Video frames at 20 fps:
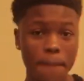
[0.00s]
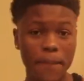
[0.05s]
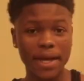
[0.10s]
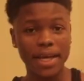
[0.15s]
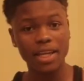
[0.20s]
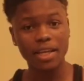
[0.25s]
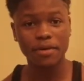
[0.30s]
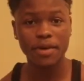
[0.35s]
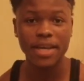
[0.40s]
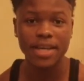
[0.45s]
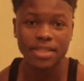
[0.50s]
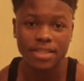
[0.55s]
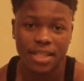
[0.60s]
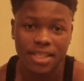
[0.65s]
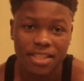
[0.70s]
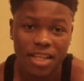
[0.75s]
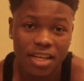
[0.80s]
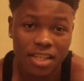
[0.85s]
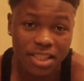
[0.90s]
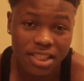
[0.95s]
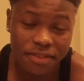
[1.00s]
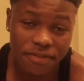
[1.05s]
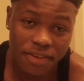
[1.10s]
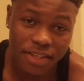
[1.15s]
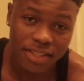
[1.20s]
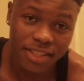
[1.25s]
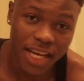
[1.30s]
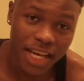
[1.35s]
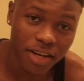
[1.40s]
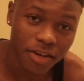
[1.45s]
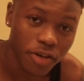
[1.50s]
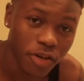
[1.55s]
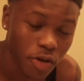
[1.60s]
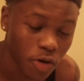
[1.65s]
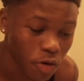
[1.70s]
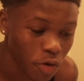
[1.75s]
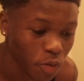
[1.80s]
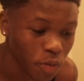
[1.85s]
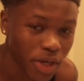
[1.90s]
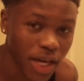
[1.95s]
But anyways, as y'all can see from the title,
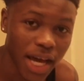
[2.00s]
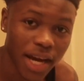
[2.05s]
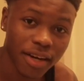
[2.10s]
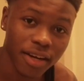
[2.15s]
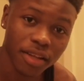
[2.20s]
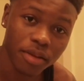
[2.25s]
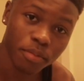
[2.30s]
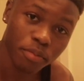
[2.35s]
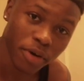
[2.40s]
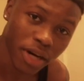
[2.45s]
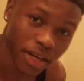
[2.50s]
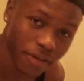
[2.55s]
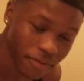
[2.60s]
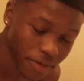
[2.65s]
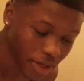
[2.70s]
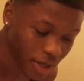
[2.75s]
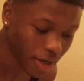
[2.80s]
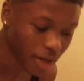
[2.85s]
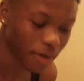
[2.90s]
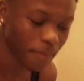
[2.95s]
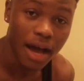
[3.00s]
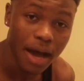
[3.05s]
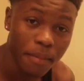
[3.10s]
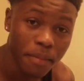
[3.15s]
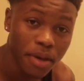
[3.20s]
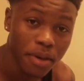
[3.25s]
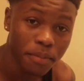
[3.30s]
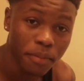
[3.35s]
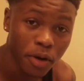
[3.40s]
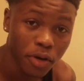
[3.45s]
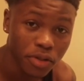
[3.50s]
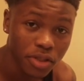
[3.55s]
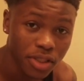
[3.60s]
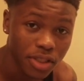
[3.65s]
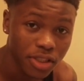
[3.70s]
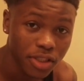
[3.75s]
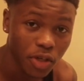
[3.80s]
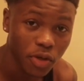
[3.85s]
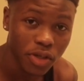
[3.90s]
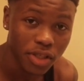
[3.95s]
we got another prank for y'all. I've been posting
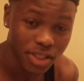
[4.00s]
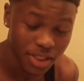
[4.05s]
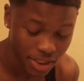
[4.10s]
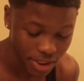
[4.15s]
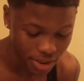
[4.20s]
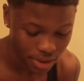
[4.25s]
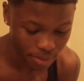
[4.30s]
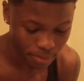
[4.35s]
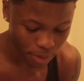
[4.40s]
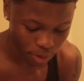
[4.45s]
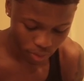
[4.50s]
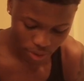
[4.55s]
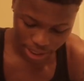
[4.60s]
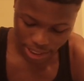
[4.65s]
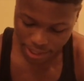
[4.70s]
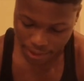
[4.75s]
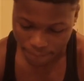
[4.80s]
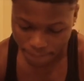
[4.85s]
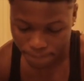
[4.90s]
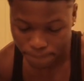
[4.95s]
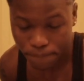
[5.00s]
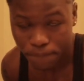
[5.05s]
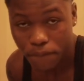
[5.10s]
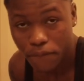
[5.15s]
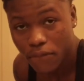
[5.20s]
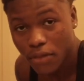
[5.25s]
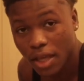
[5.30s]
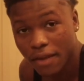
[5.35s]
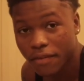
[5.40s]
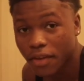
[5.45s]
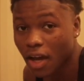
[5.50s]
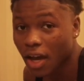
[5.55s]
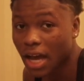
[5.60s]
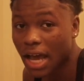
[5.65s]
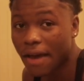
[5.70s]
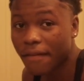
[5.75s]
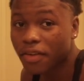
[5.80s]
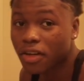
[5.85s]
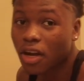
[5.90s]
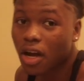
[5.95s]
so consistent, bro. Like, if y'all
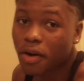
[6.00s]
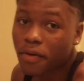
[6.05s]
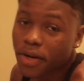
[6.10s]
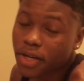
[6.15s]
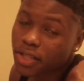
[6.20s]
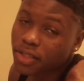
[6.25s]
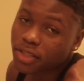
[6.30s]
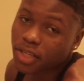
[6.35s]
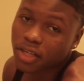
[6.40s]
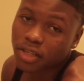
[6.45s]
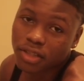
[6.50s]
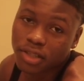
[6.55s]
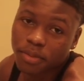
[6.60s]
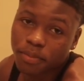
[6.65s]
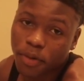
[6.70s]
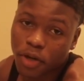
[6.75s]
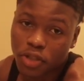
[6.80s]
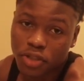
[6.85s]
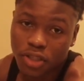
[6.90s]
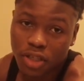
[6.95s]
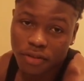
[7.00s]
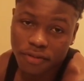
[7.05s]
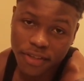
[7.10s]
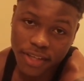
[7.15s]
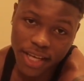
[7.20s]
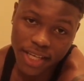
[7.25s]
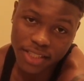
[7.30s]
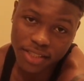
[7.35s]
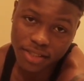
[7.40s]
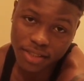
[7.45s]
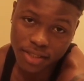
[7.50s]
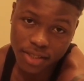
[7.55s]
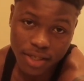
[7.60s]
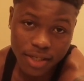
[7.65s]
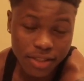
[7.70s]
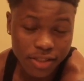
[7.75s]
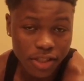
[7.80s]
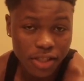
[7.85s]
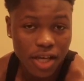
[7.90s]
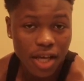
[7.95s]
haven't already, turn on the post notifications
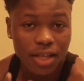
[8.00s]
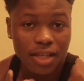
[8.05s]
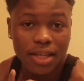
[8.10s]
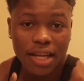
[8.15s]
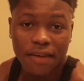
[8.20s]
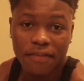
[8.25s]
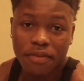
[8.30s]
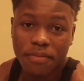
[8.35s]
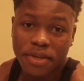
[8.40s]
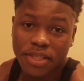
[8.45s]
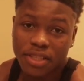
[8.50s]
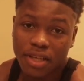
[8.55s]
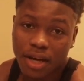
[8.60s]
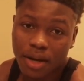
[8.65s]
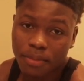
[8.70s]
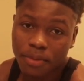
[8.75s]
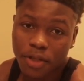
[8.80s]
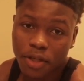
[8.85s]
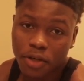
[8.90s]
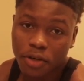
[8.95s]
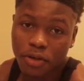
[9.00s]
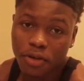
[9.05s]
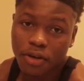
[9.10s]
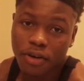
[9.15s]
so y'all will never miss an upload